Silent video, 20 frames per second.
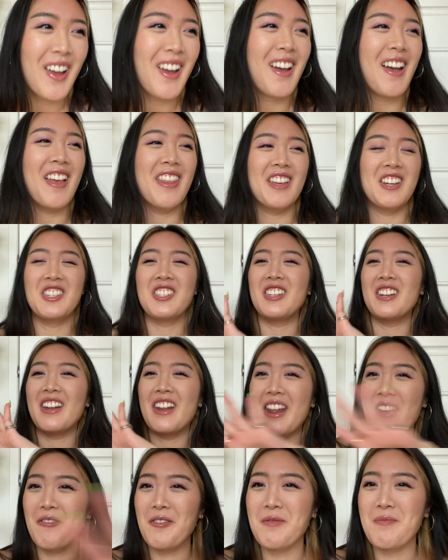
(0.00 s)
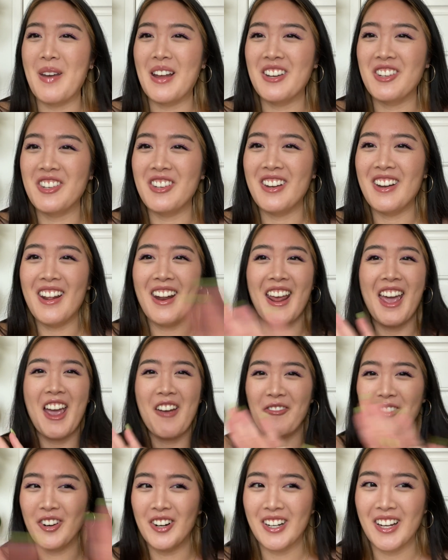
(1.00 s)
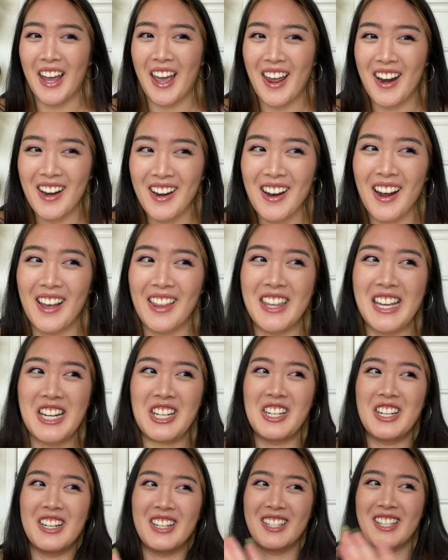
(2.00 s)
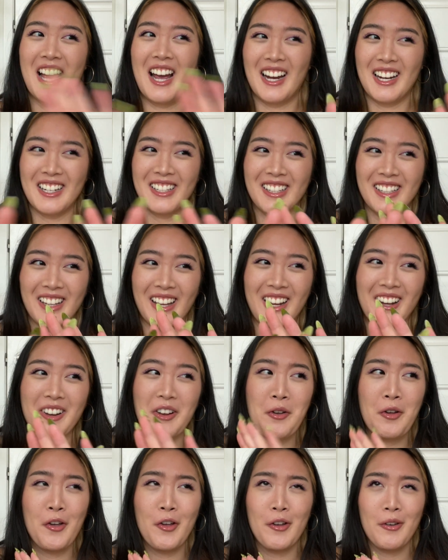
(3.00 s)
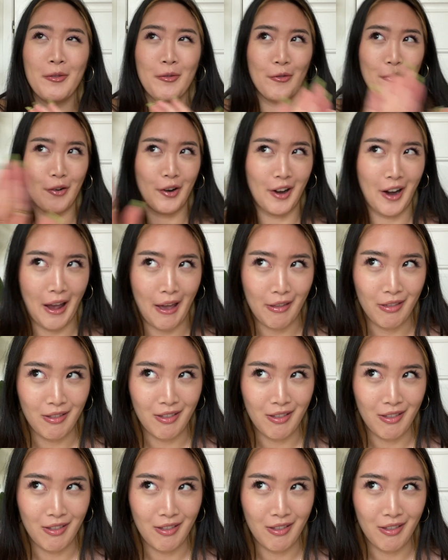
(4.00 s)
And then she never mentioned it ever again. I think she decided to like forget